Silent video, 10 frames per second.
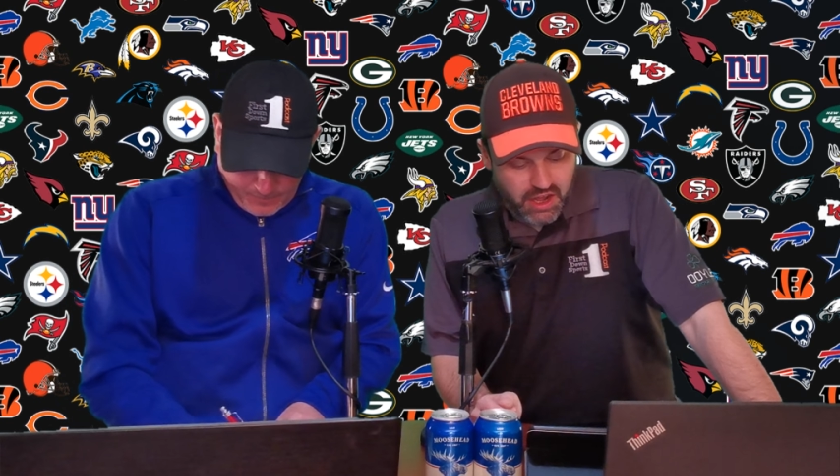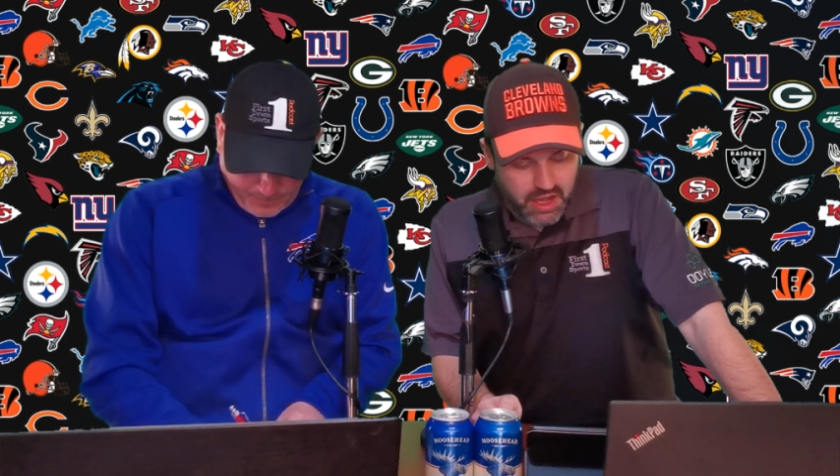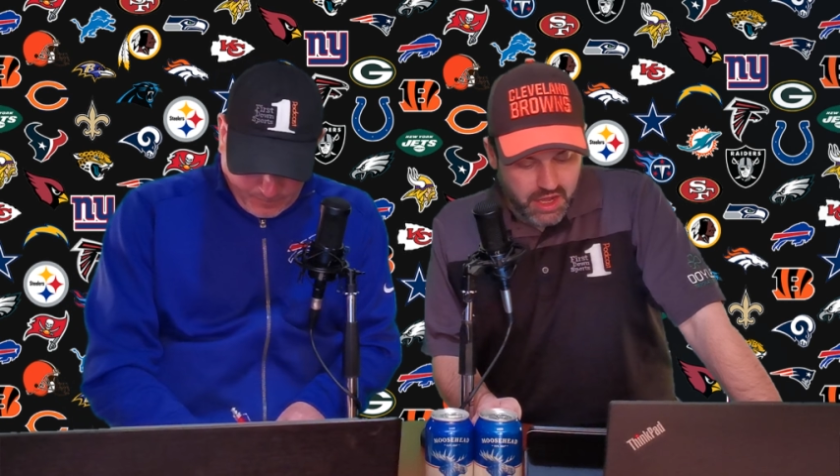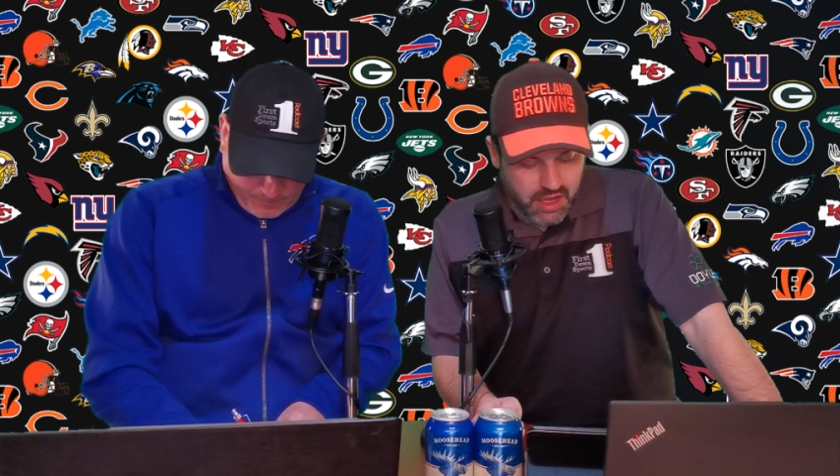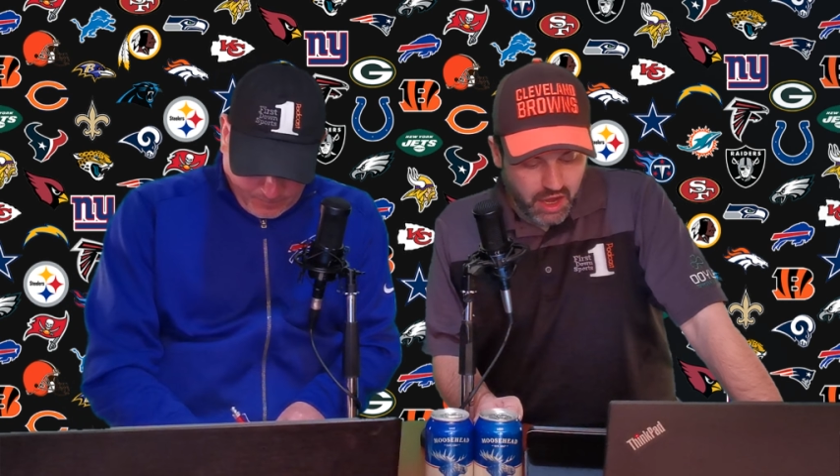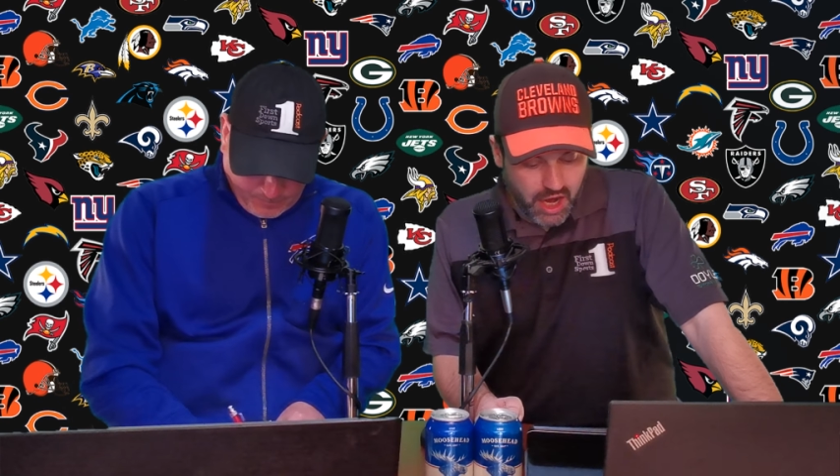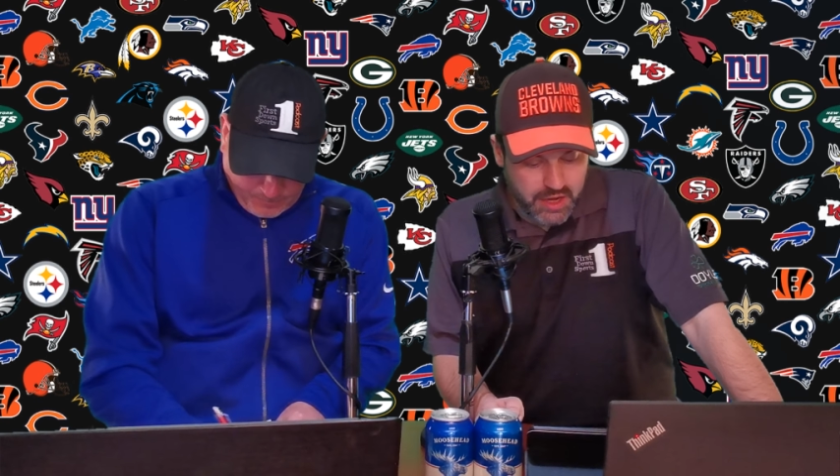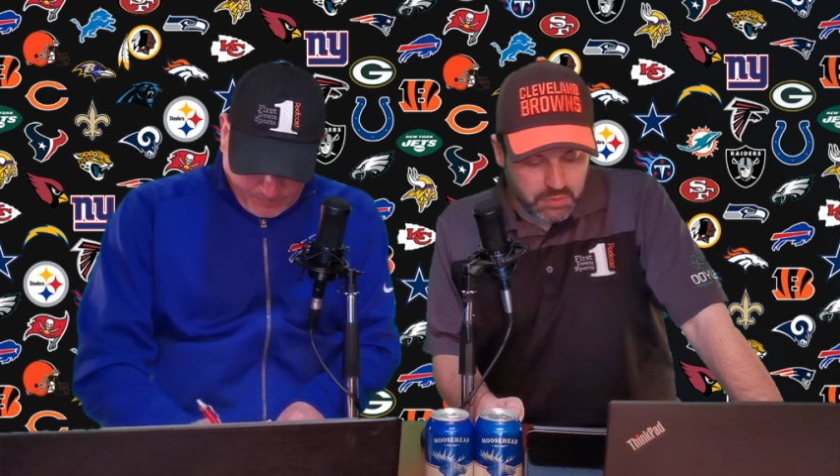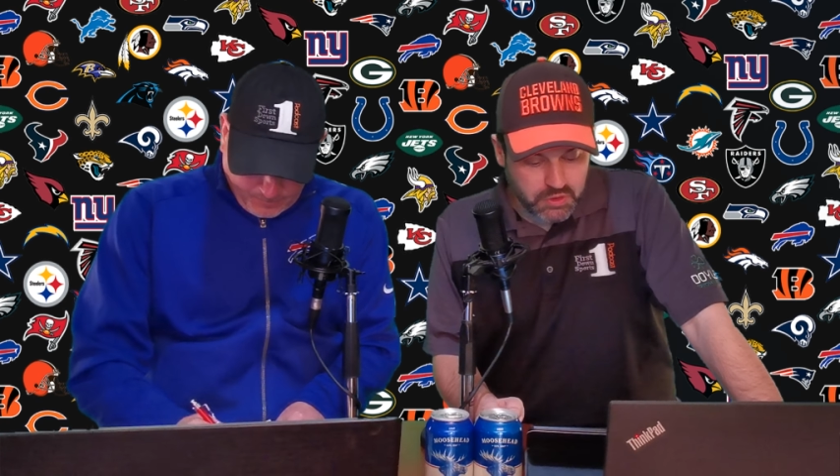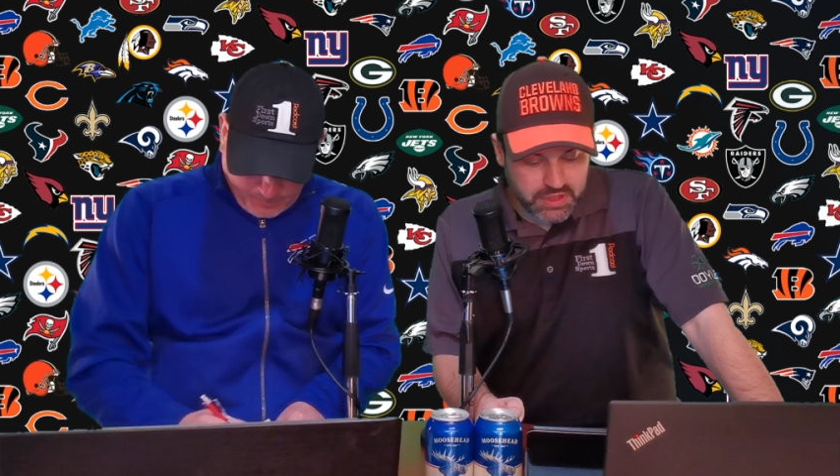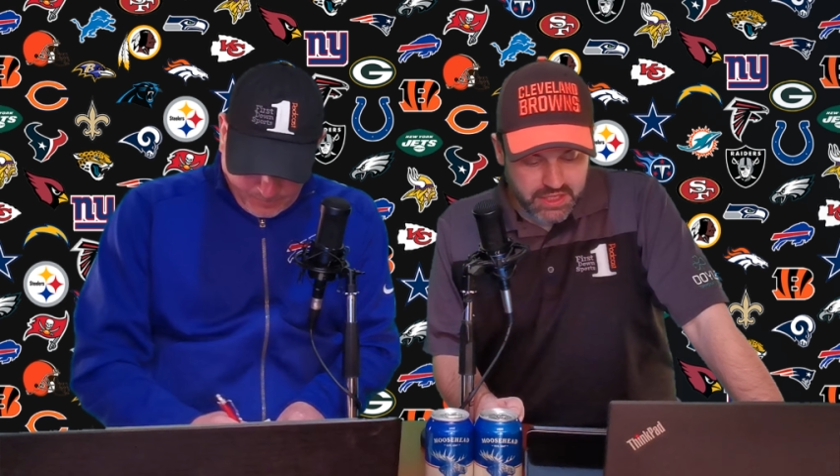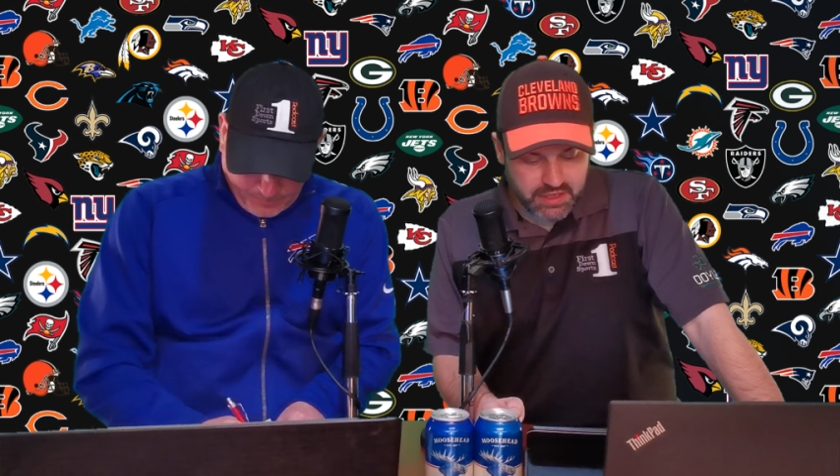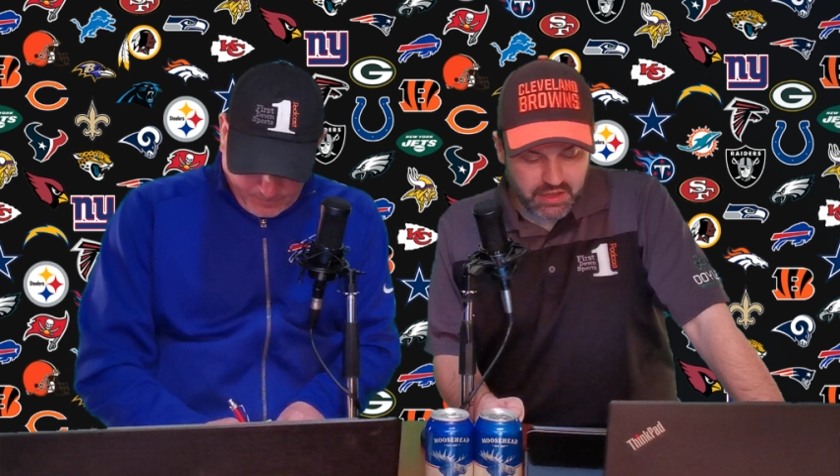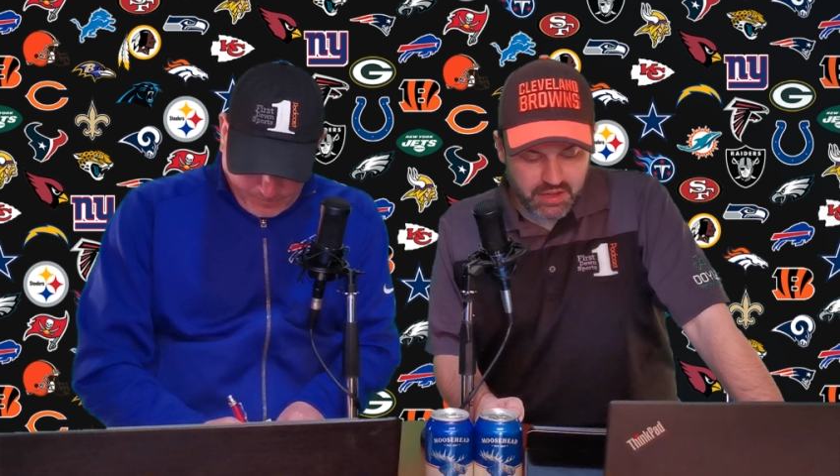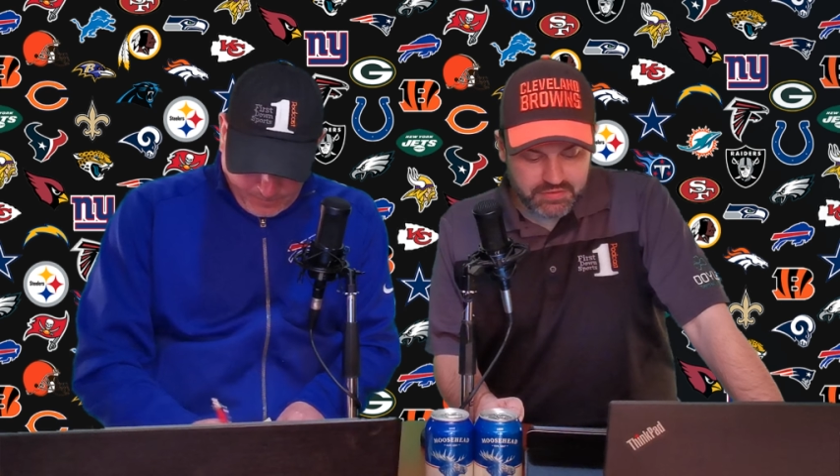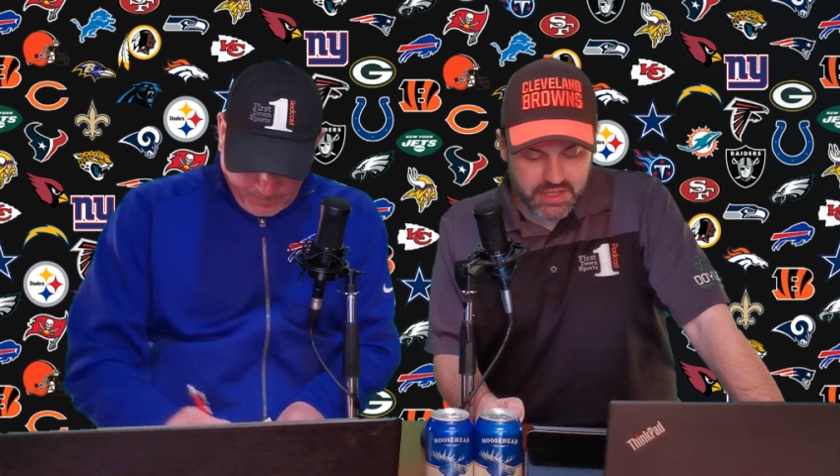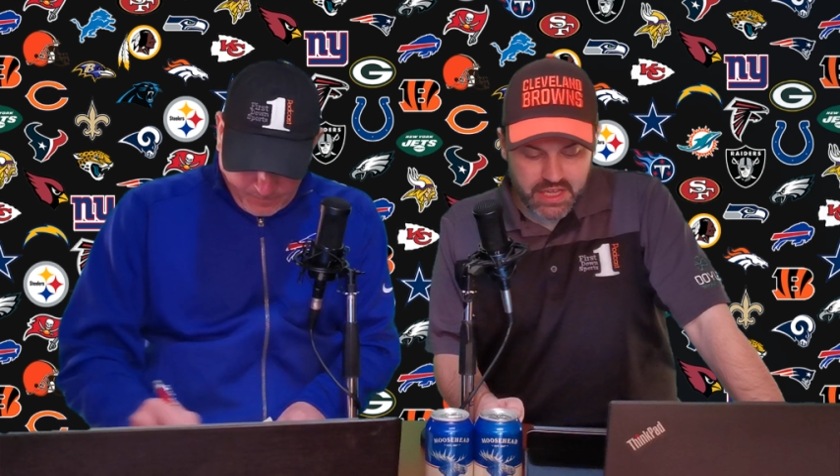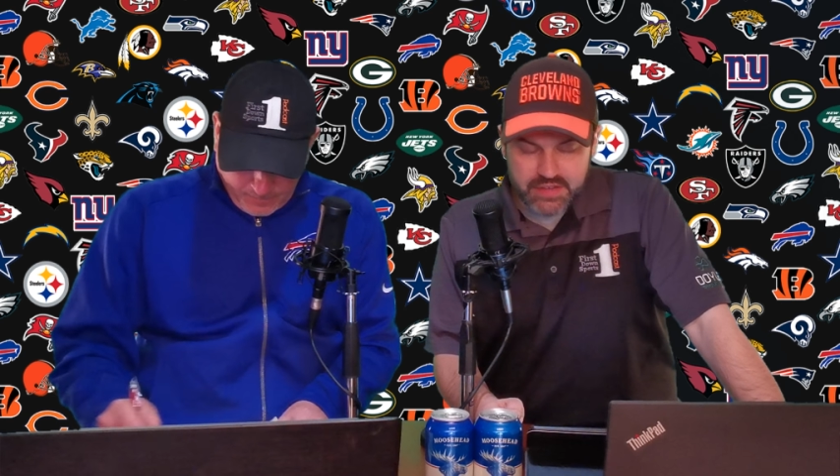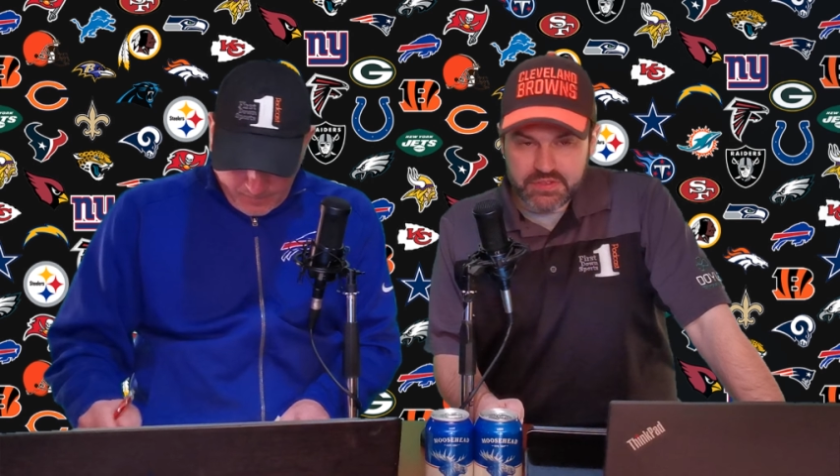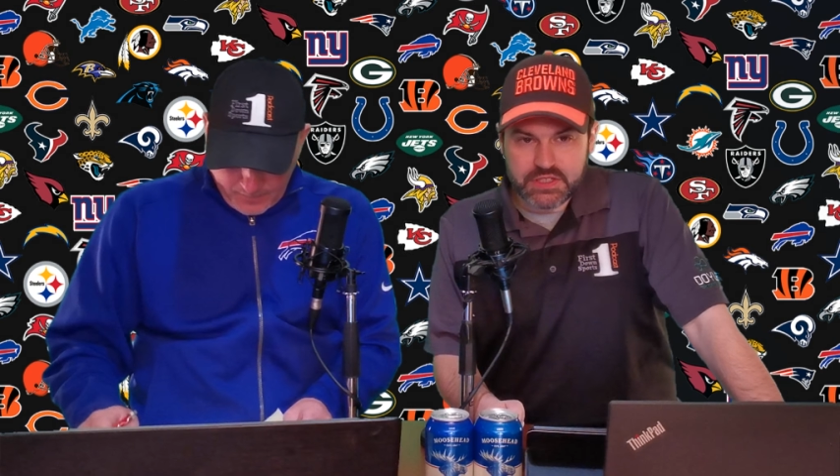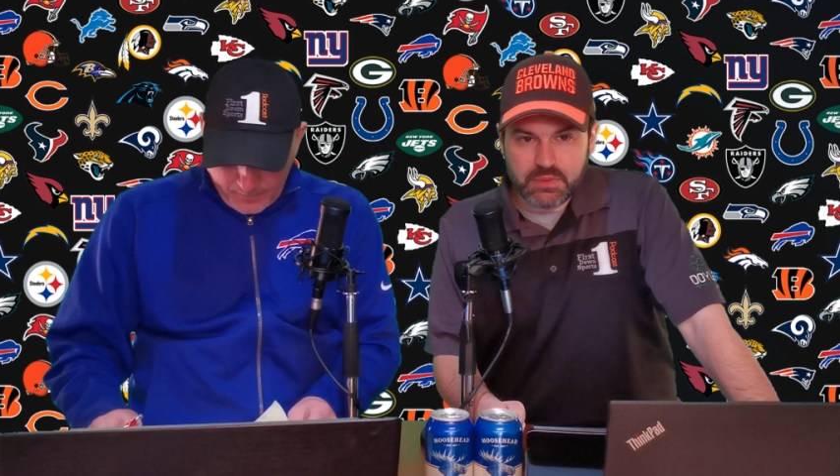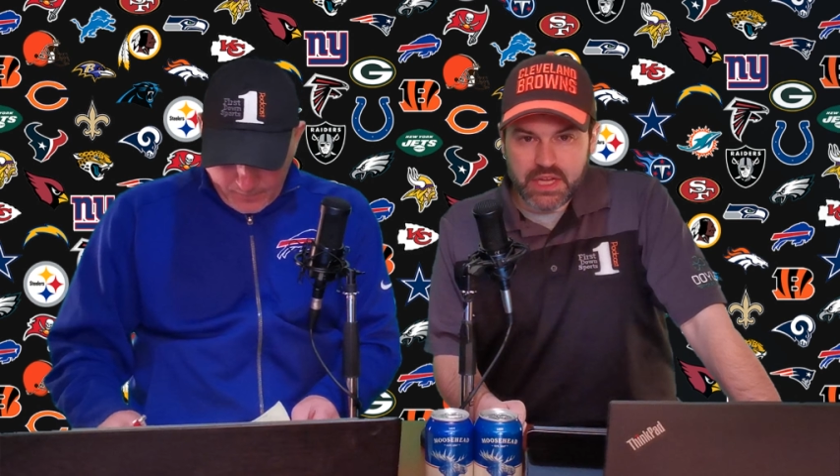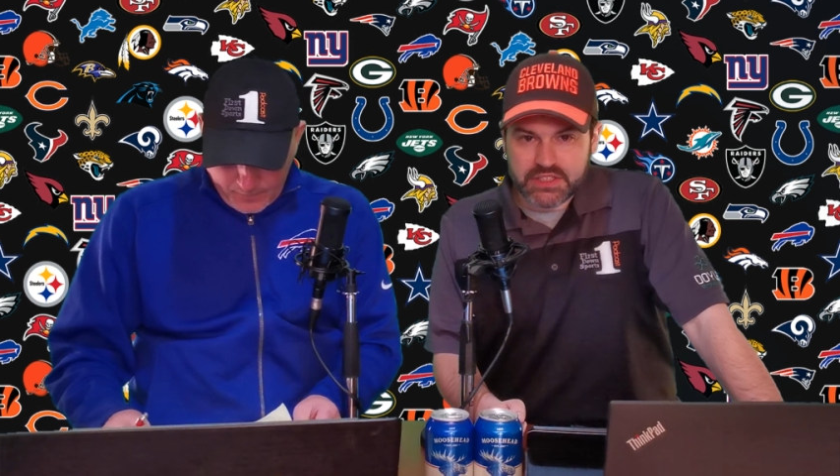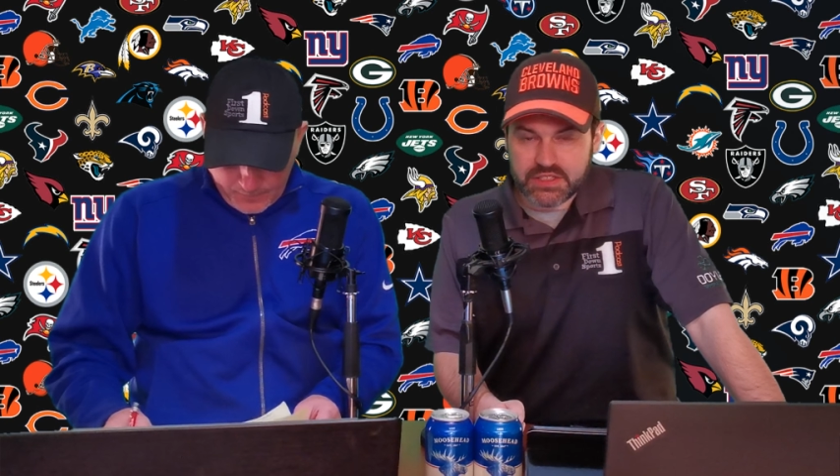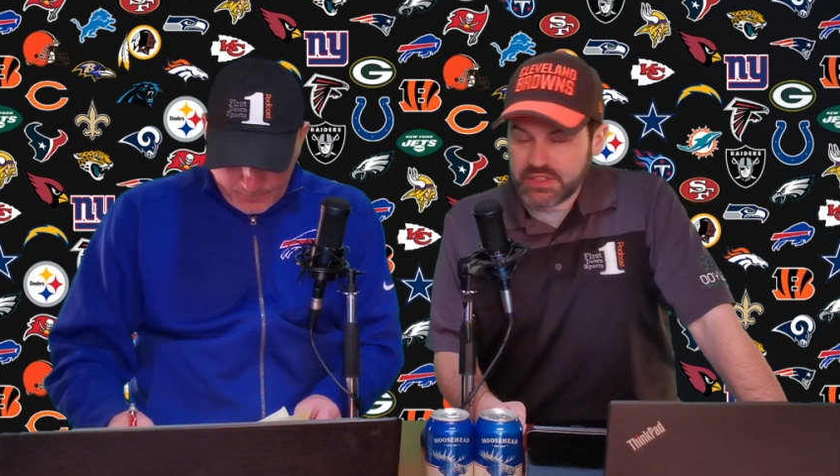I will kick off the AFC West,